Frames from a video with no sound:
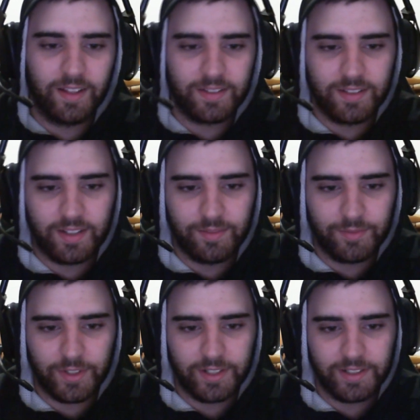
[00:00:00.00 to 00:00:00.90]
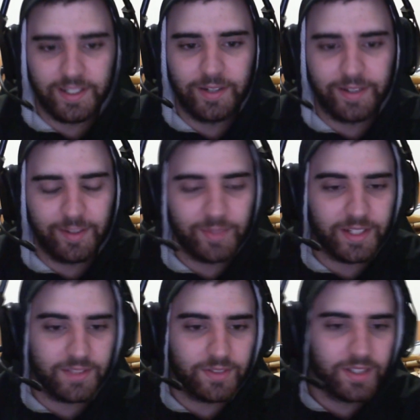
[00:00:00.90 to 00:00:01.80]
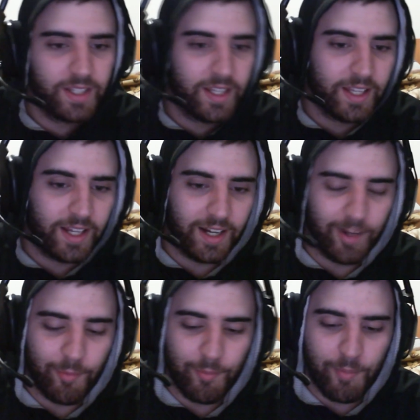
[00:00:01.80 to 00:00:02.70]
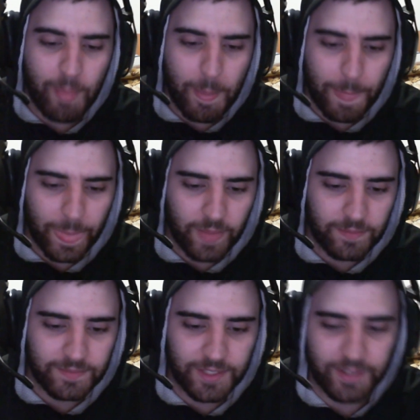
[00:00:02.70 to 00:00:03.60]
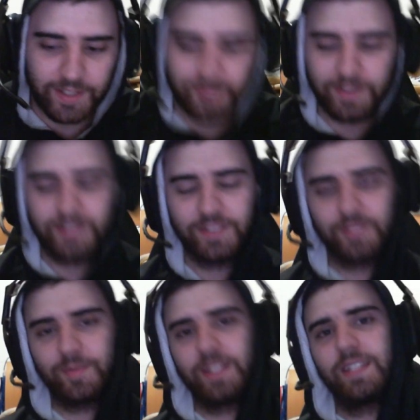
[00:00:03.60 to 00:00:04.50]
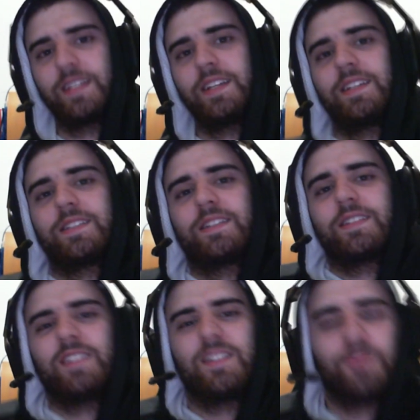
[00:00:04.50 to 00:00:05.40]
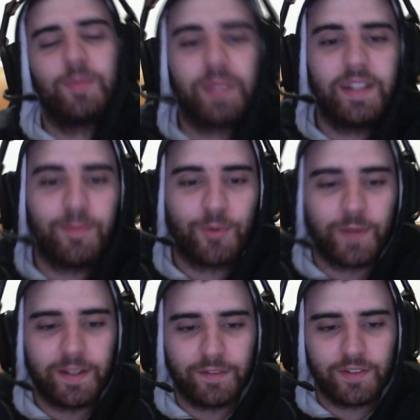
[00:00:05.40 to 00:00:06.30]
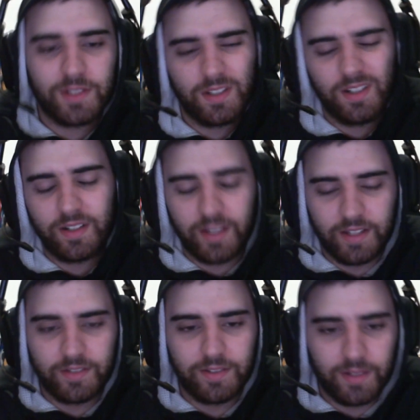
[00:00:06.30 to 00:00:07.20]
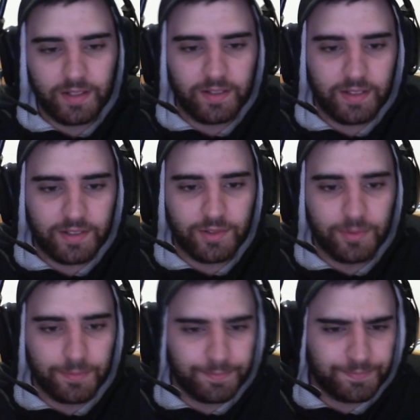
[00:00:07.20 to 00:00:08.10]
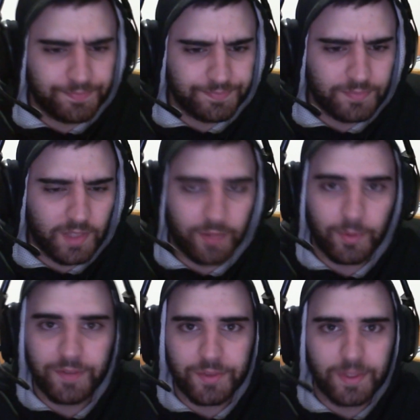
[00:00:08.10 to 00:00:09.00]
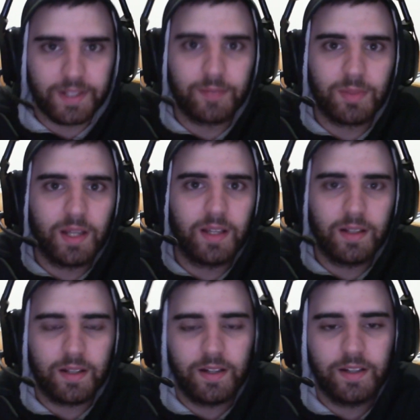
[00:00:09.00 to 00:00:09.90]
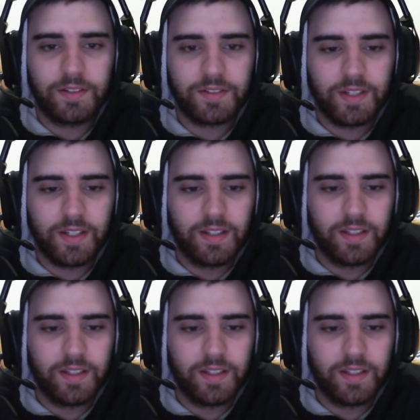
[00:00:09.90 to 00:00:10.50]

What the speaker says: It's not like I'm fucking tearing up because of it. So he messages me and he's like, "Yeah, we're picking up Reef." I was like, "Oh, okay, dude. Like, that's cool. Like, Reef's a really good player. Like, I understand."